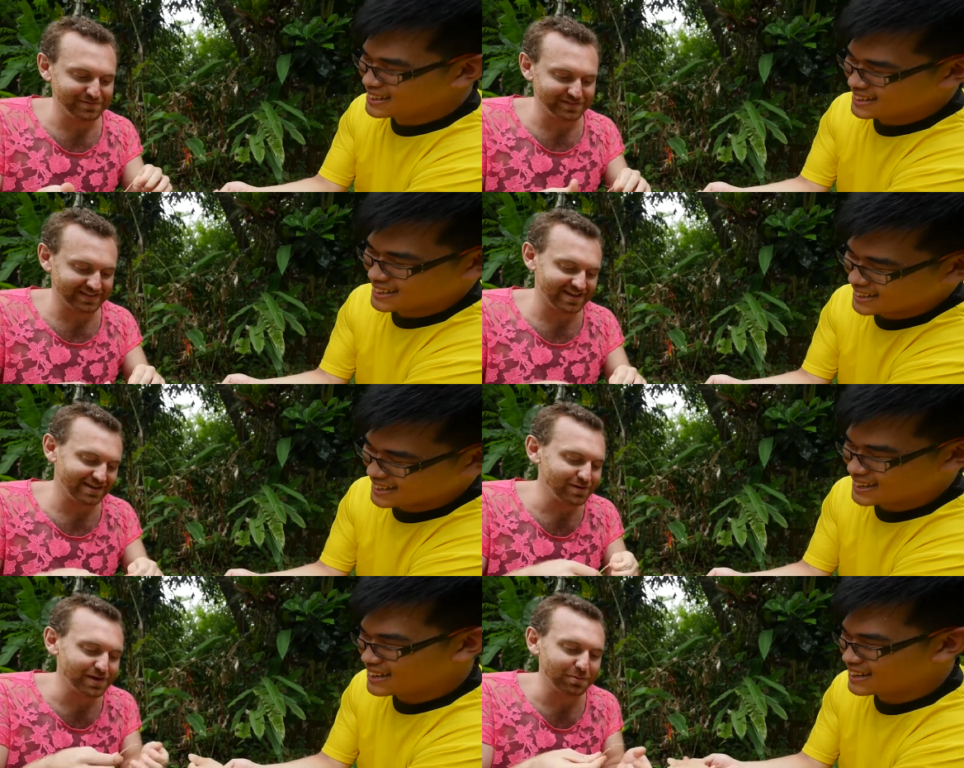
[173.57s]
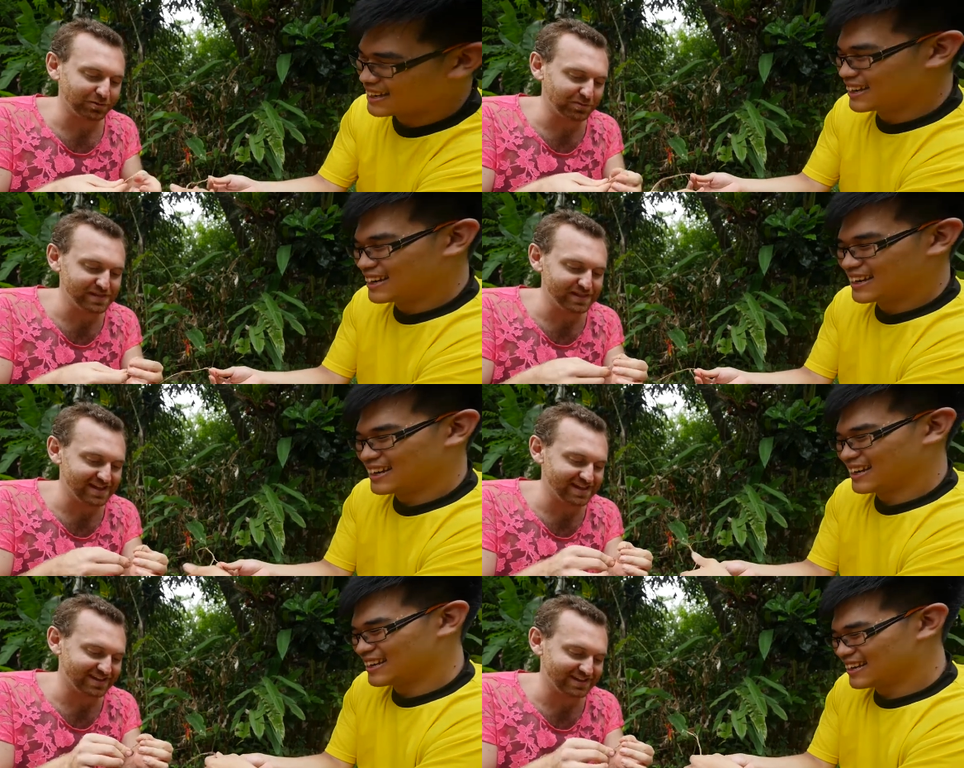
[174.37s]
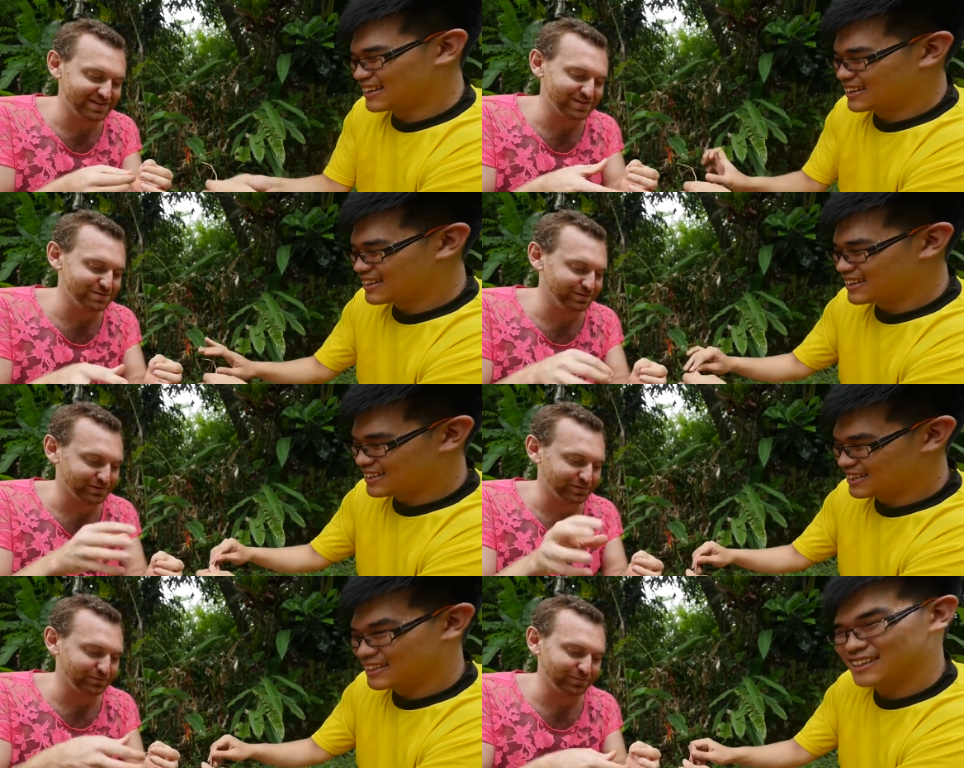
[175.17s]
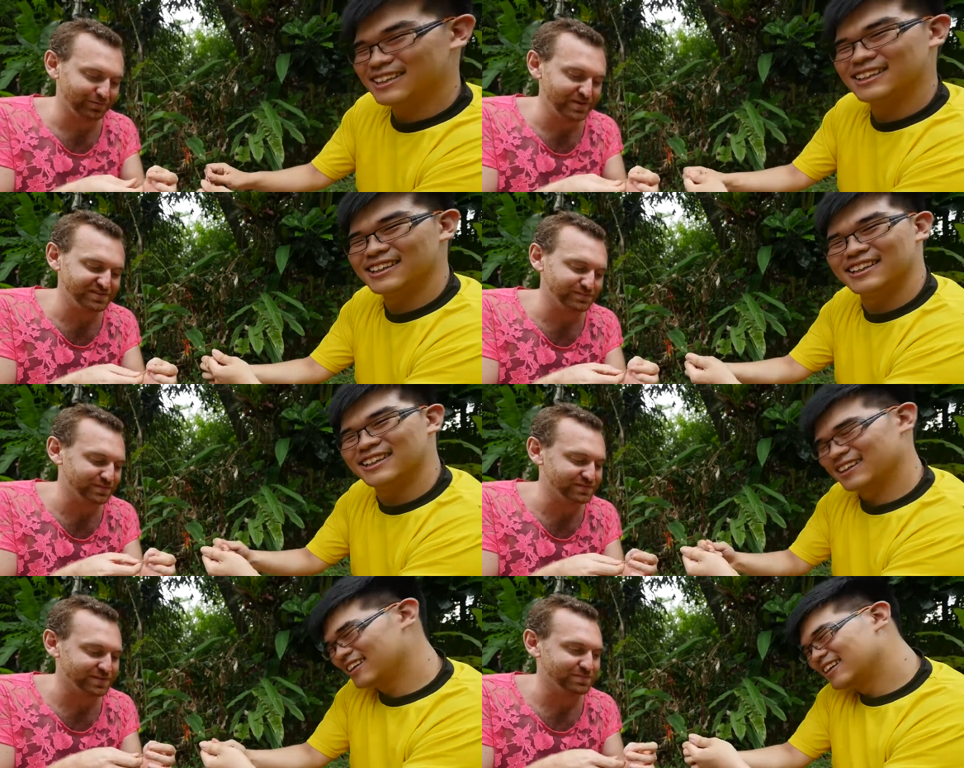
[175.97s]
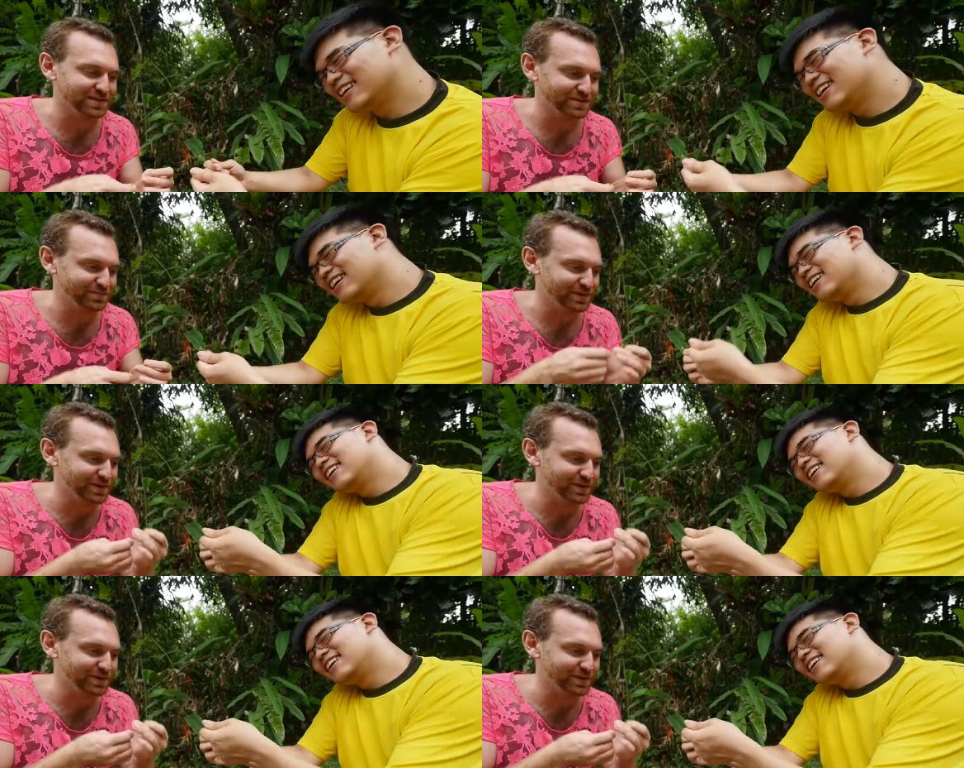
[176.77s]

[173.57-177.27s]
Speaker 1: was like, okay, well, it'll be like a cute little wisp of something, but